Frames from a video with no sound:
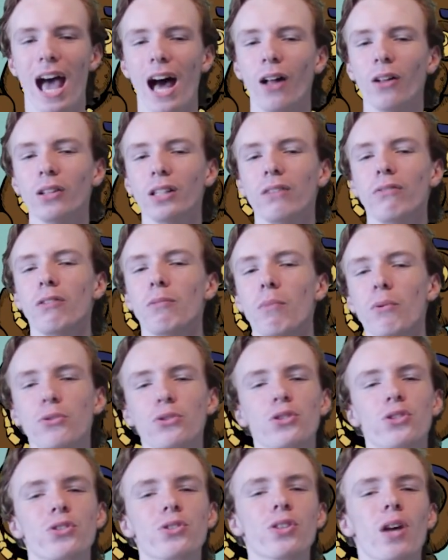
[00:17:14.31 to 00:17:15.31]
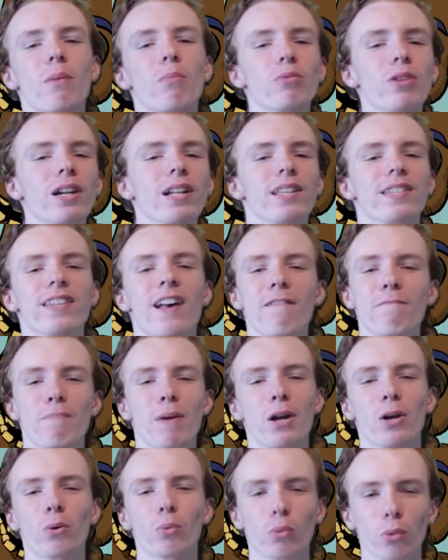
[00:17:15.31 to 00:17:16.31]
Hell, even most subreddits have
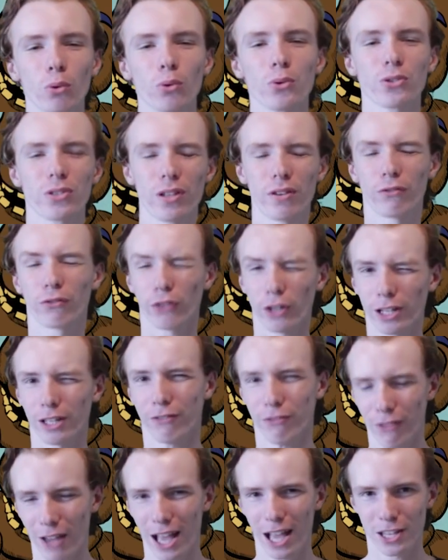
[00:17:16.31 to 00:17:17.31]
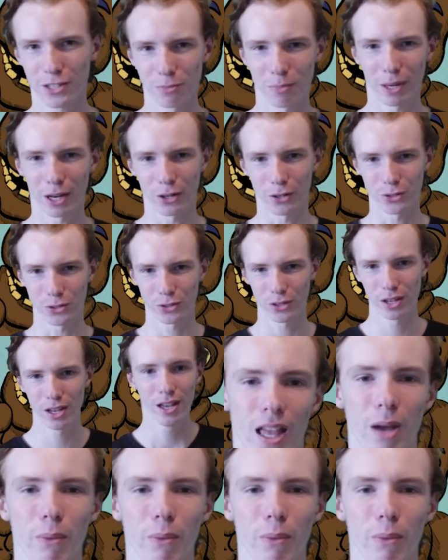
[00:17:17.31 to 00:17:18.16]
better rules than Freddy Fazbear's.